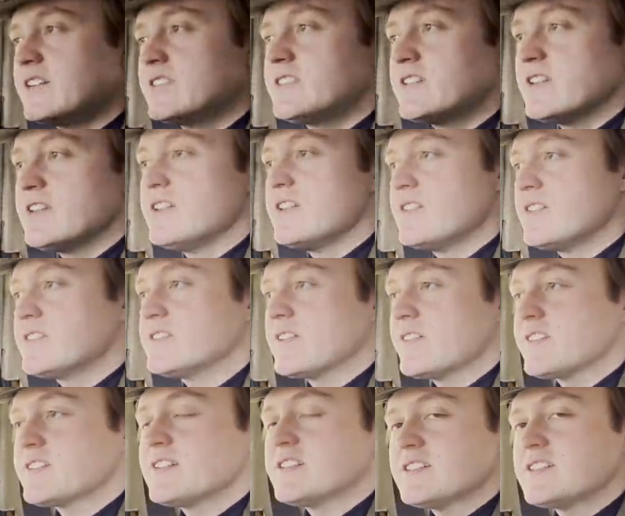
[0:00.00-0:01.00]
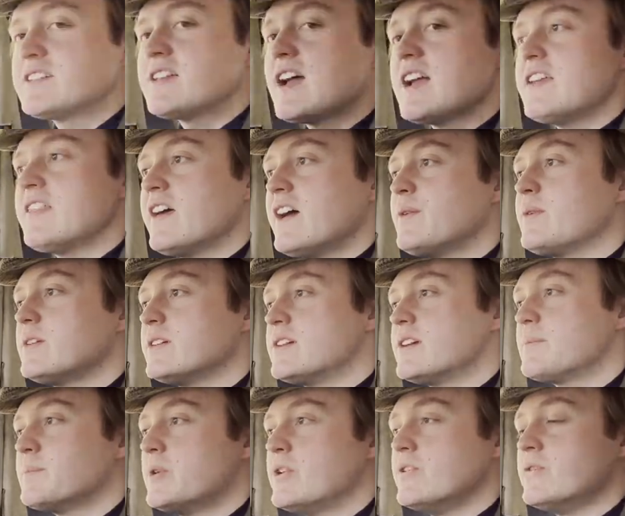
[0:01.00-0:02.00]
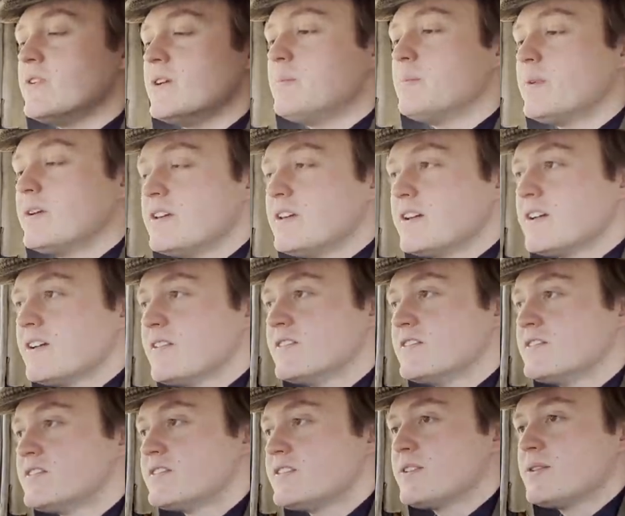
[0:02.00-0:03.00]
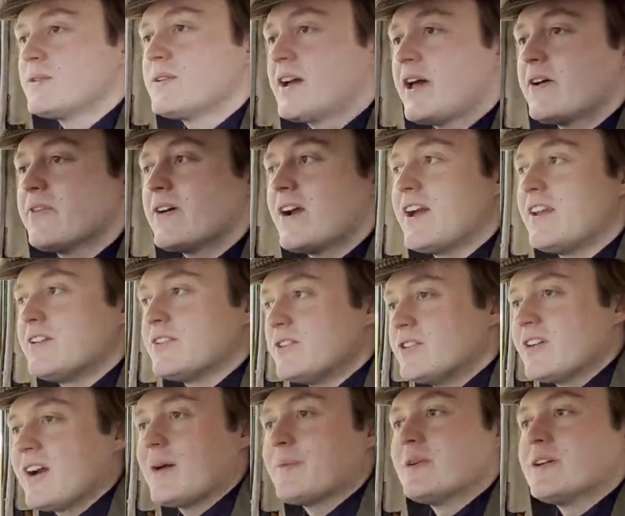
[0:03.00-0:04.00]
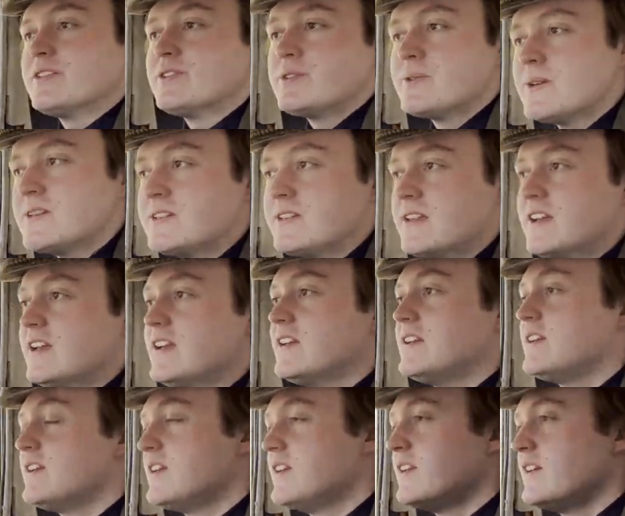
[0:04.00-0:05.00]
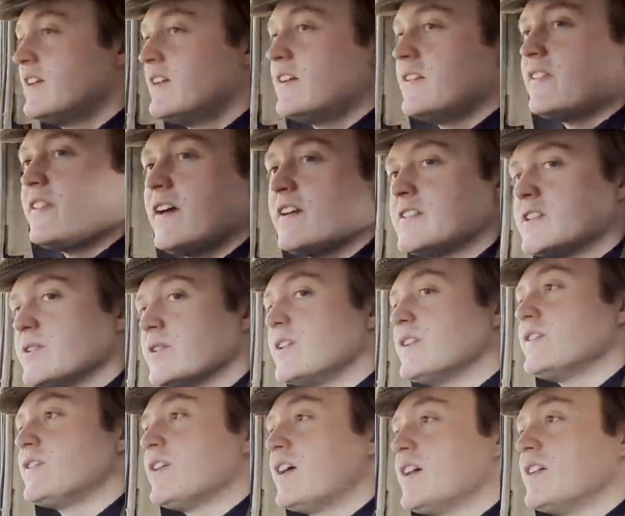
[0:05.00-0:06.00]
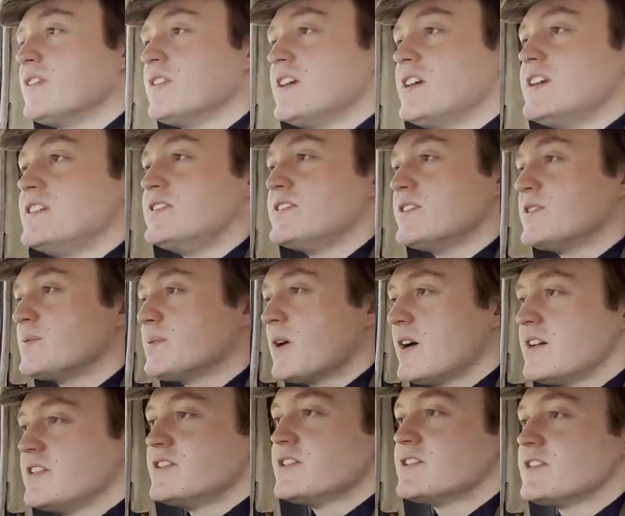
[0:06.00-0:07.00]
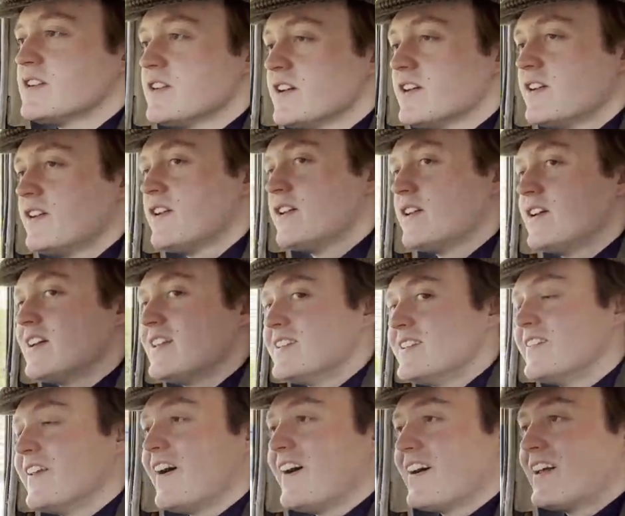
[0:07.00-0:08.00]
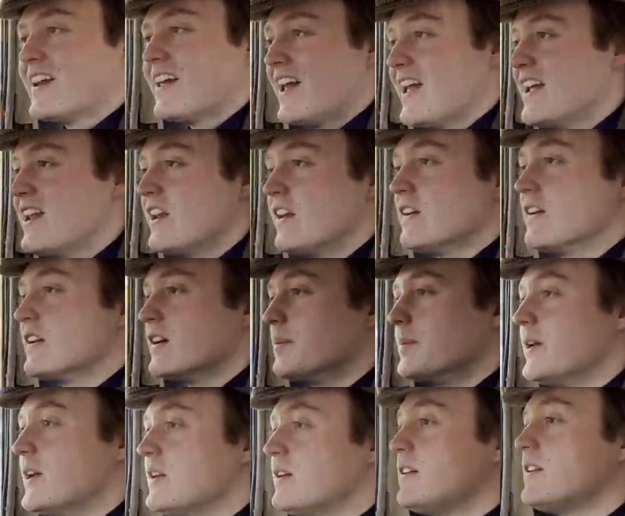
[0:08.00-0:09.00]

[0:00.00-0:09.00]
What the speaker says: so it's going to stay there while you're moving, but you can still go around and grab it and twist it. That's how I found the easiest way, just to dial it in a little bit.